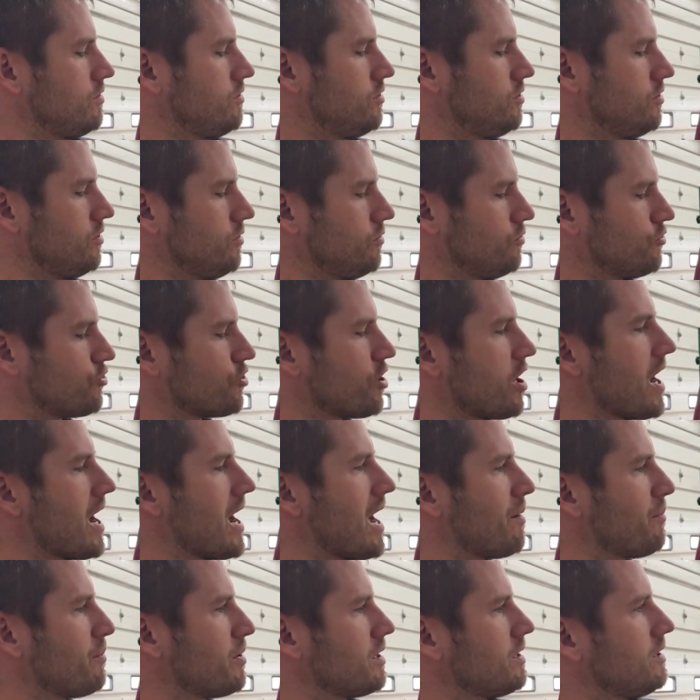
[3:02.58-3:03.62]
to
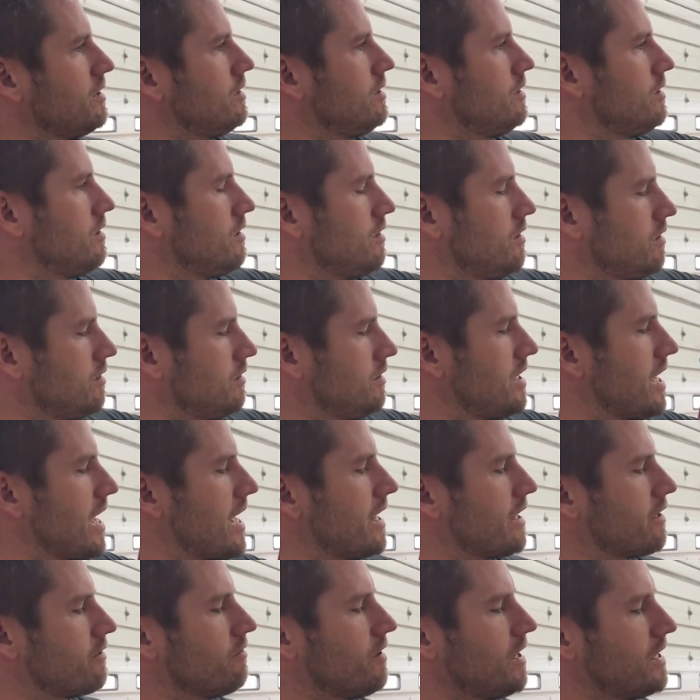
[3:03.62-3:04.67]
trap
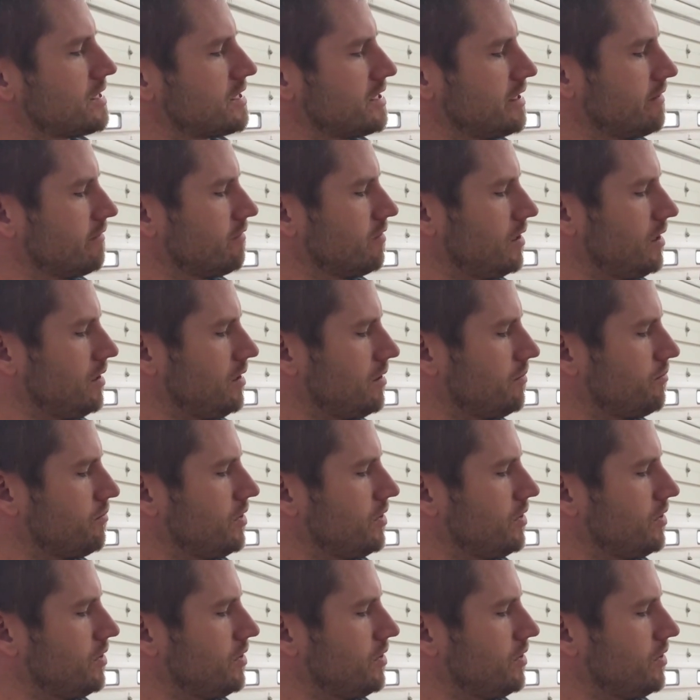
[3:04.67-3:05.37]
that aggressively